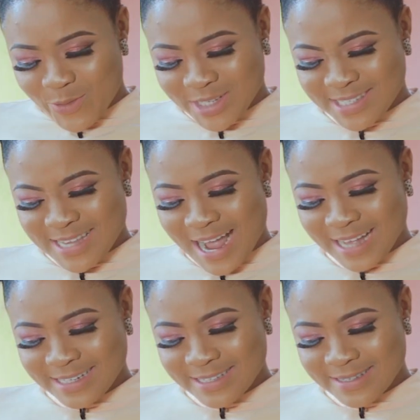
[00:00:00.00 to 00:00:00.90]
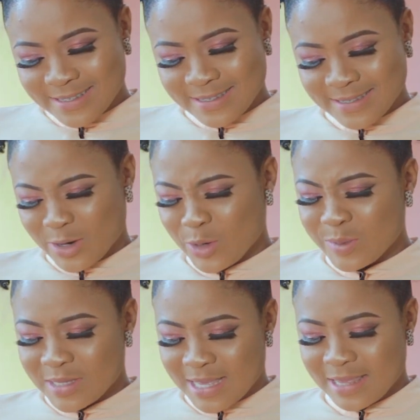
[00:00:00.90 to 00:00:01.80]
is the hardest
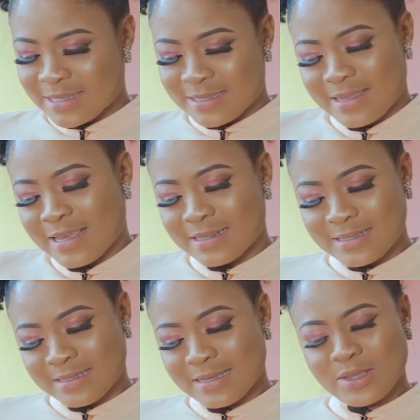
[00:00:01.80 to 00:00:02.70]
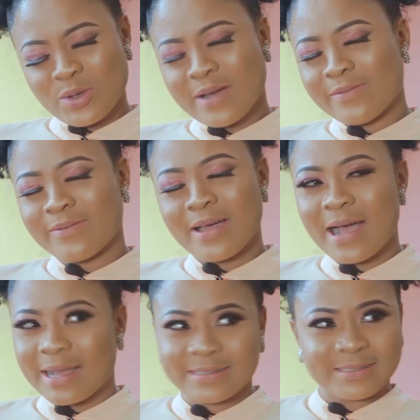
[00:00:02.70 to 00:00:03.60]
circumstance that you have
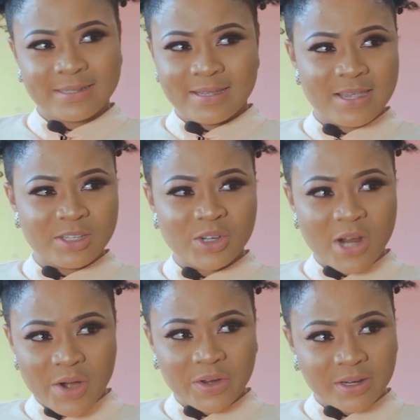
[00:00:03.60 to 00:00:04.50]
had in your career?